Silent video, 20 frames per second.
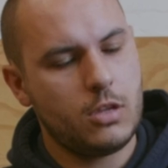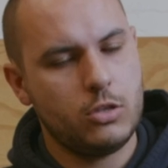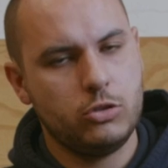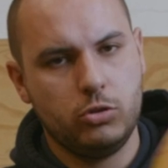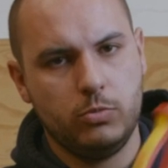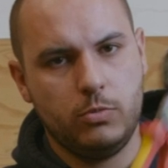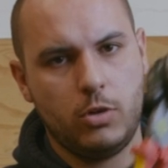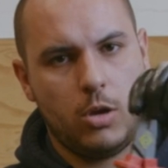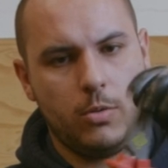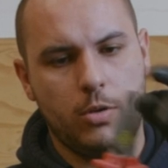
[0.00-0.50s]

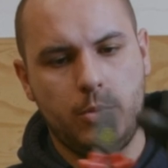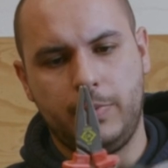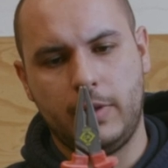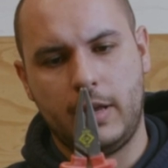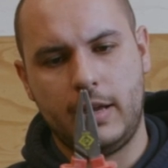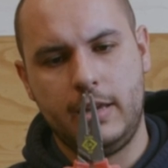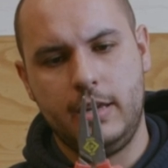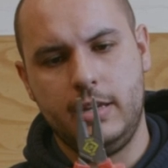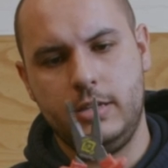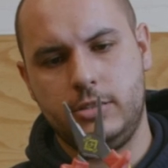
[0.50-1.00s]
Some normal
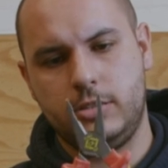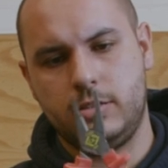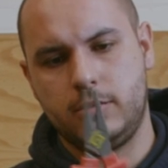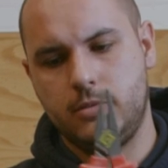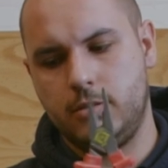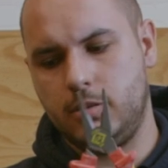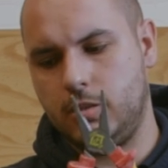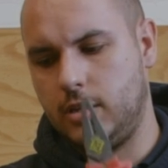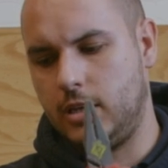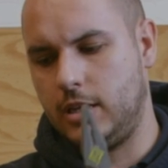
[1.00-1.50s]
pliers,
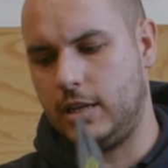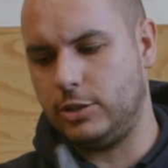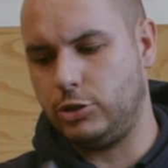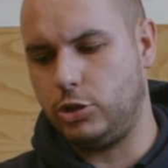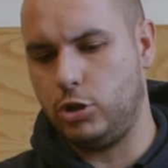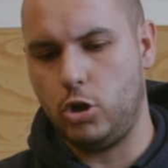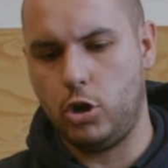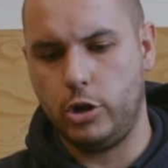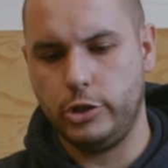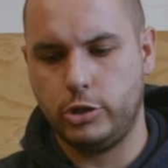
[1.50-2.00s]
and
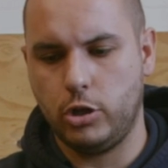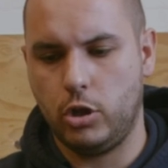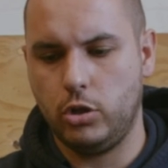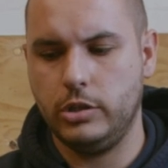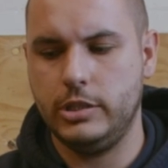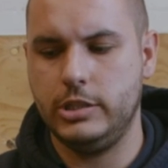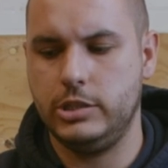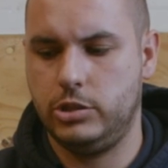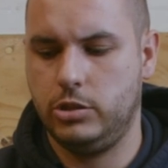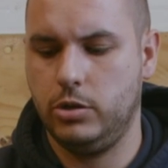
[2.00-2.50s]
as you notice, all
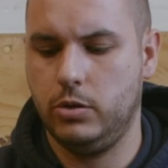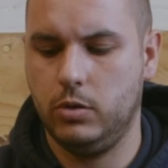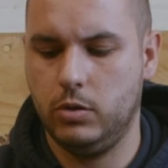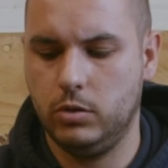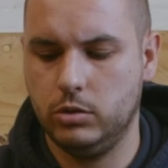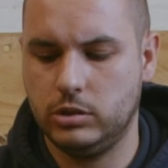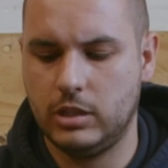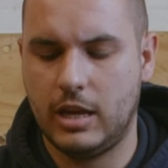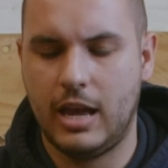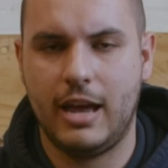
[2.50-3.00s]
these
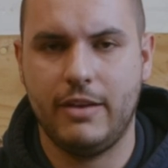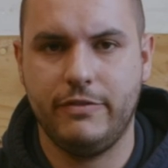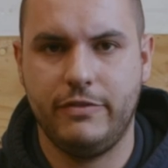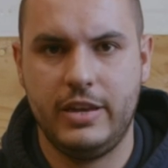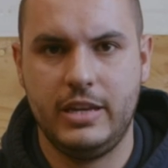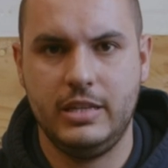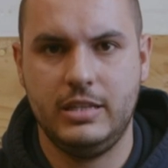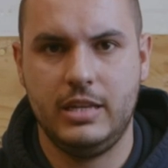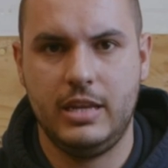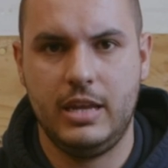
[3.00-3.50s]
tools are
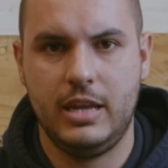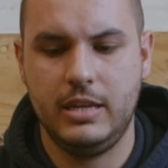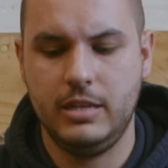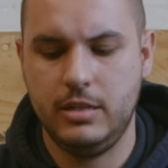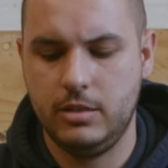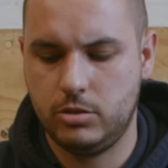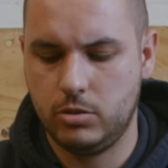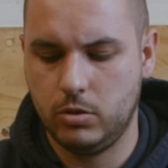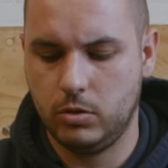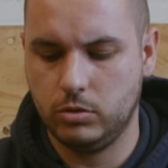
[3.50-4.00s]

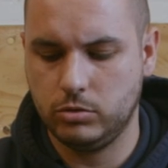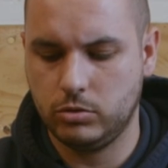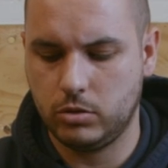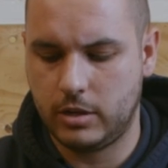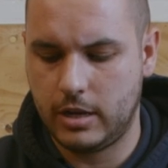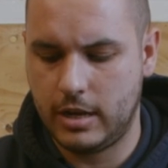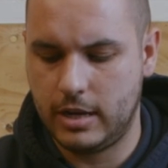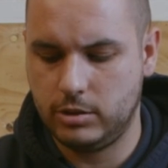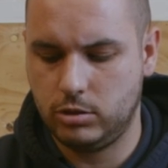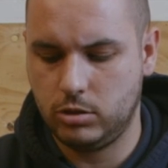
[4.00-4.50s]
VDE tools,
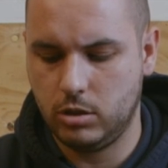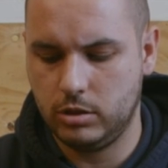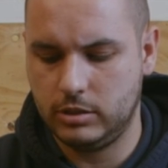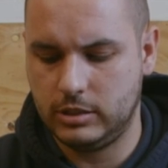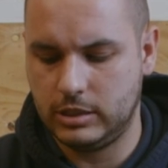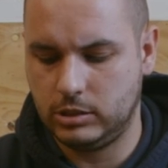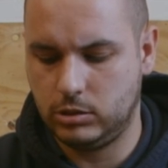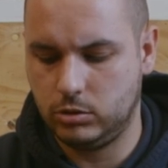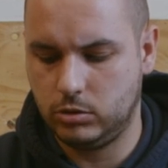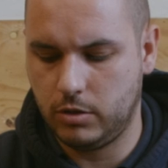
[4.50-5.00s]
okay? So
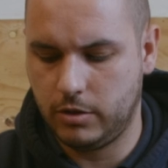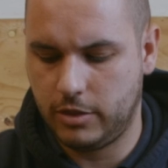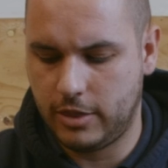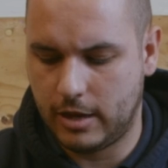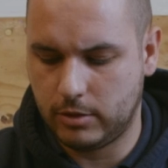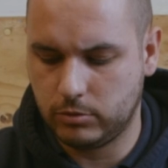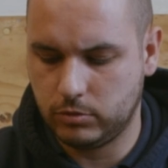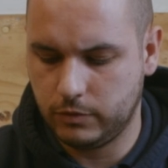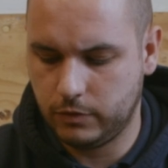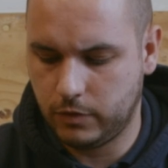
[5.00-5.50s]
it's set to
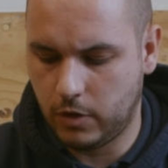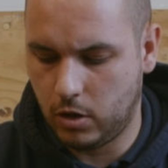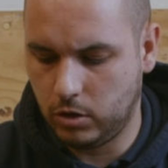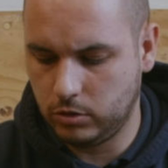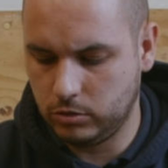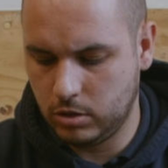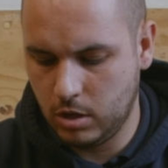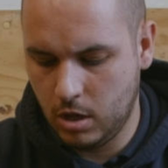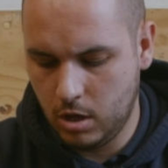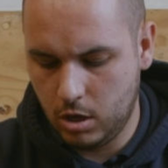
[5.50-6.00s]
1,000
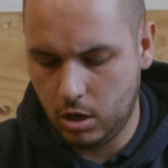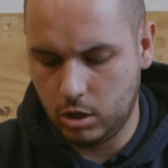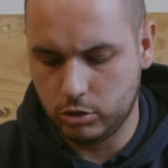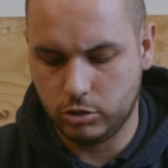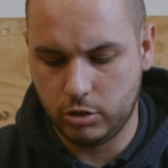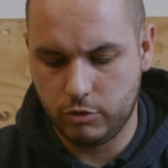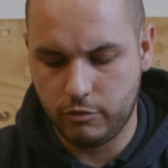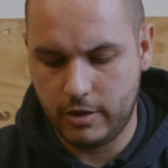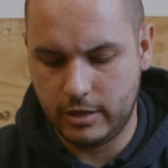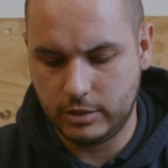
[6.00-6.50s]
volts, or
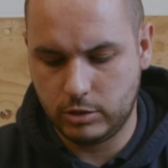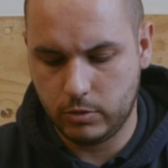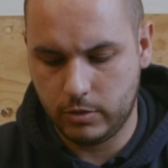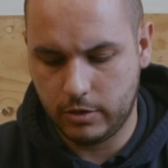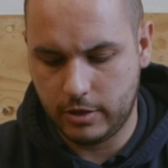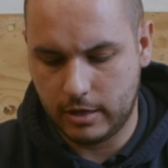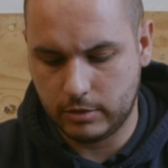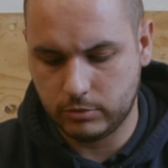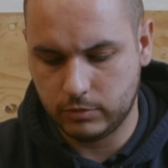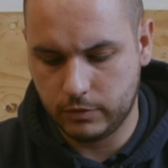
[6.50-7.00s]
sorry, rate to
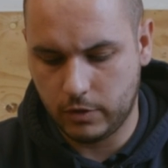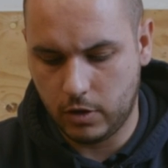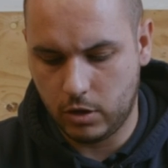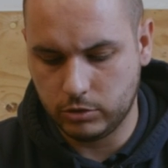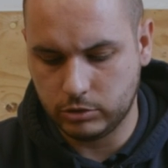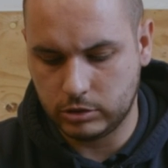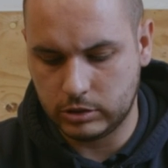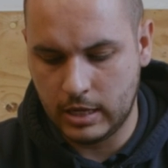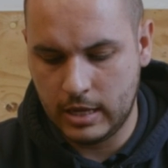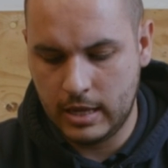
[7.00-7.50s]
1,000
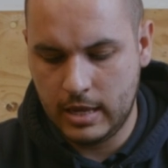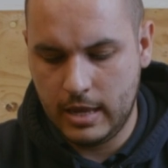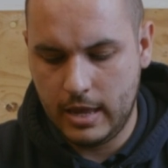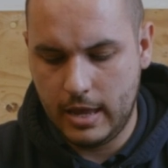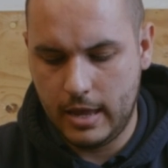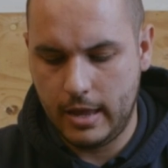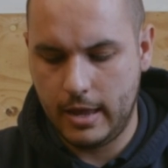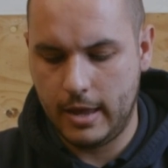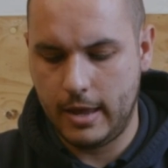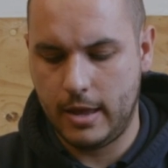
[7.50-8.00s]
volts.
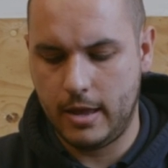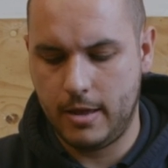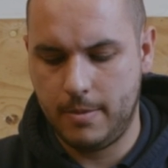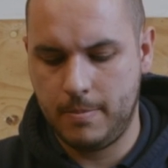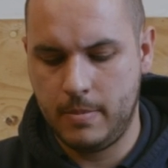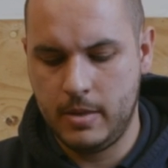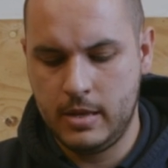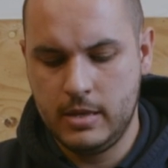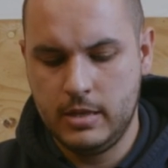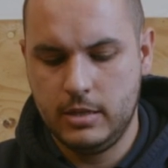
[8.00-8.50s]

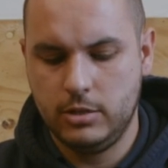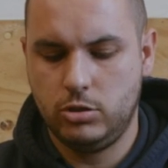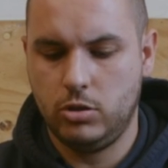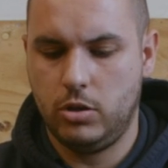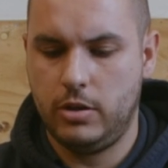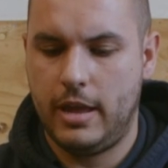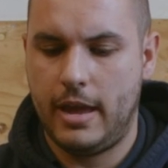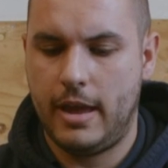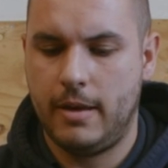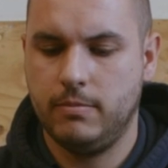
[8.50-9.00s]

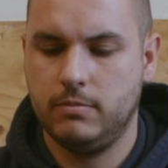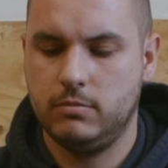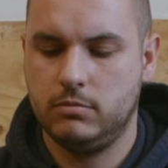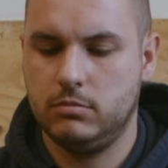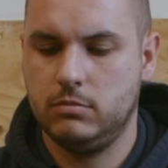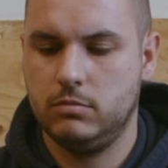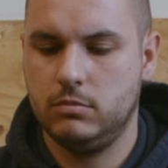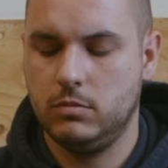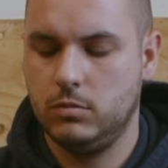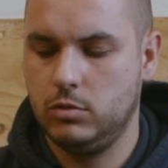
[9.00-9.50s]
So yeah,
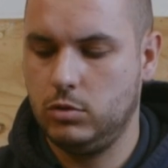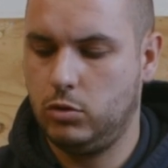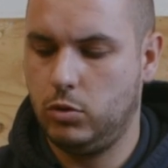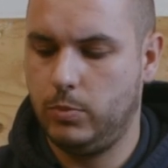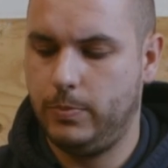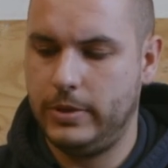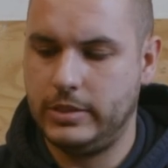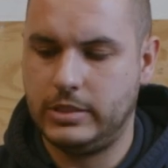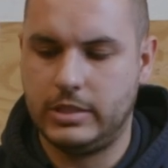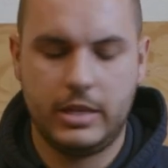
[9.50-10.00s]

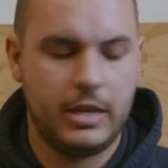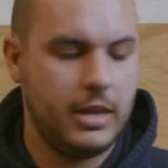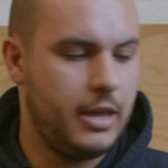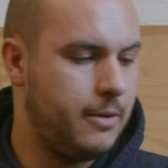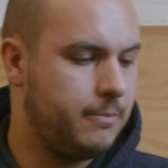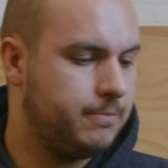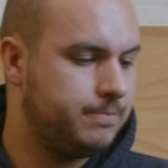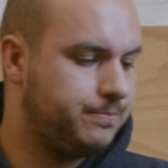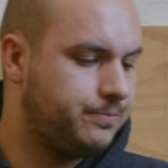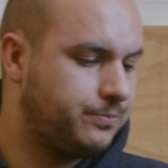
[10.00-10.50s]
good bits of
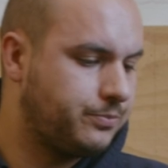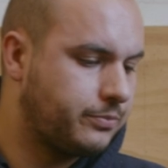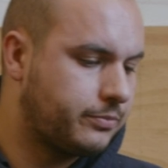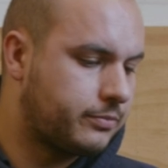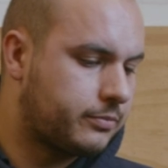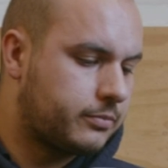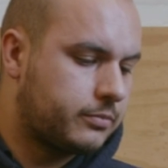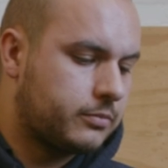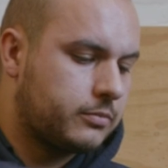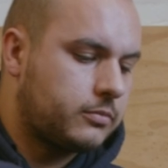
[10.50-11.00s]
kit.
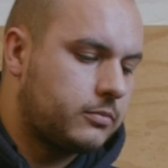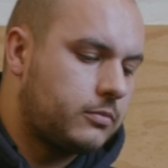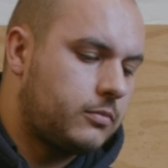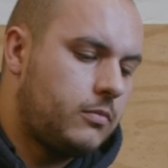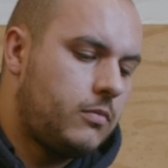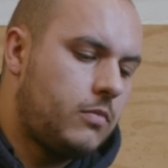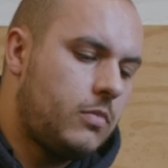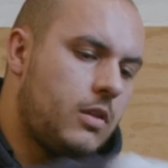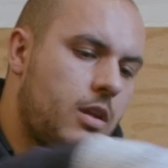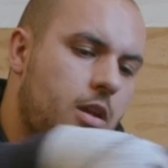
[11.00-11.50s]

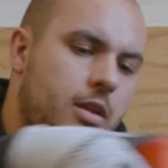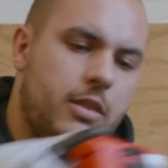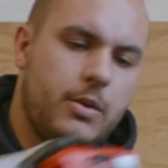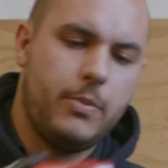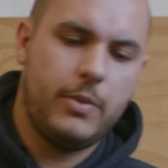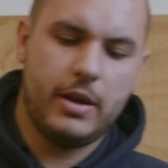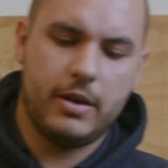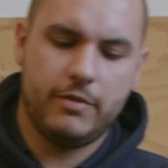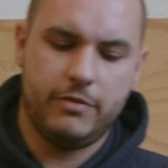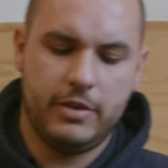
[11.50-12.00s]
And
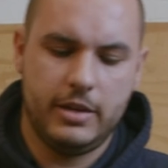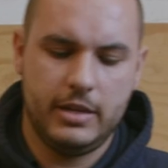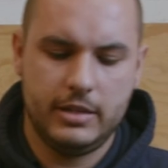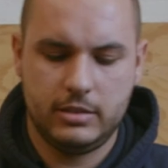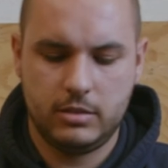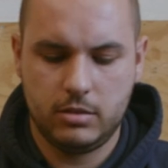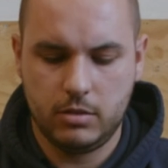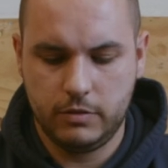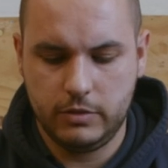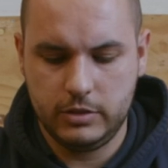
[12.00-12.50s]
then we have
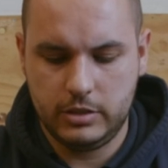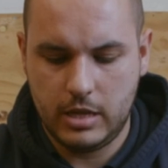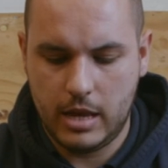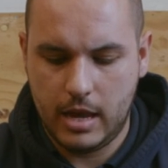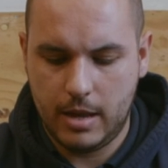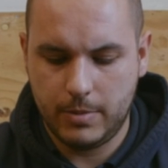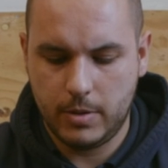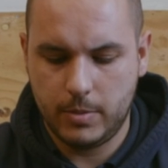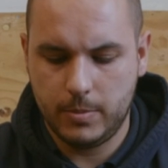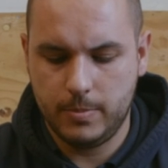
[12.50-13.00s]
this. Obviously,
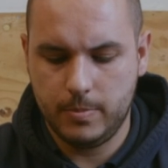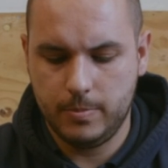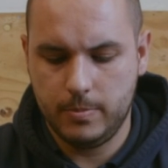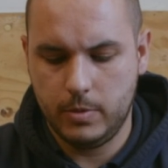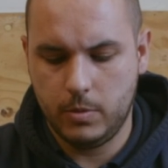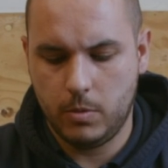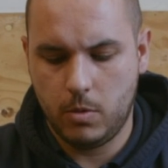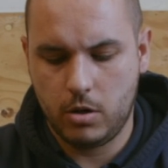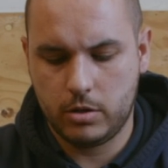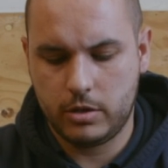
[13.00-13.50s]
I'm a
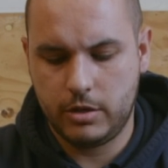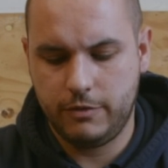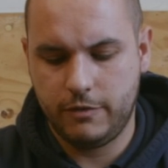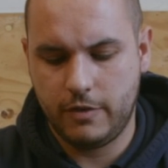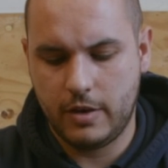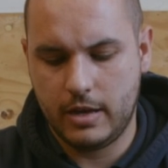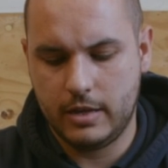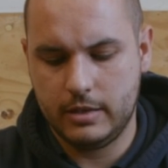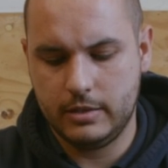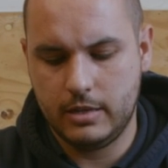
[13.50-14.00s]
Milwaukee
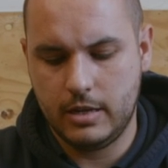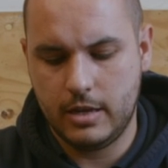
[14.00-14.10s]
fan.